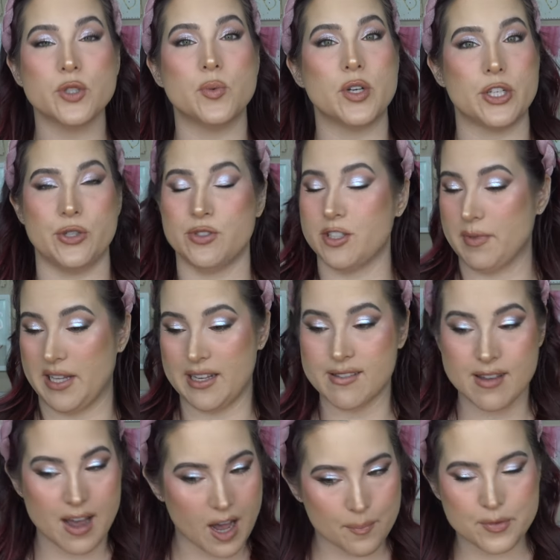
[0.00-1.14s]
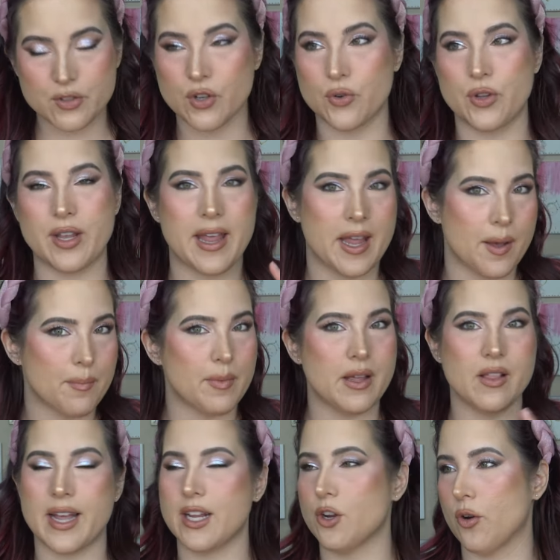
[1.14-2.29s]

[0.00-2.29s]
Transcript: You want to use some of these up, so you can't be like